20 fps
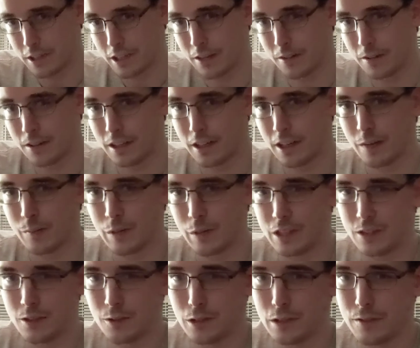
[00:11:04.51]
video.
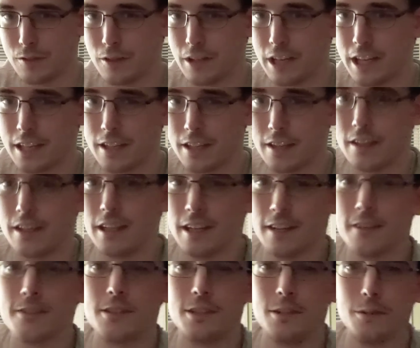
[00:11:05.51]
Make sure to leave a like,
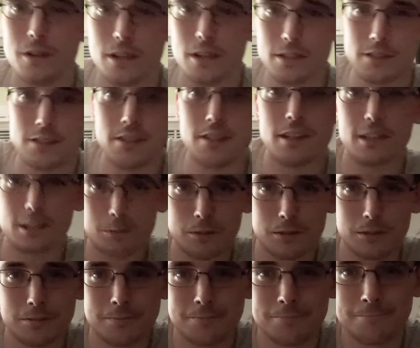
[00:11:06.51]
and I'll see you guys on the next
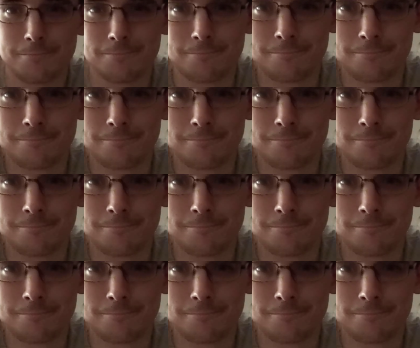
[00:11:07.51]
one.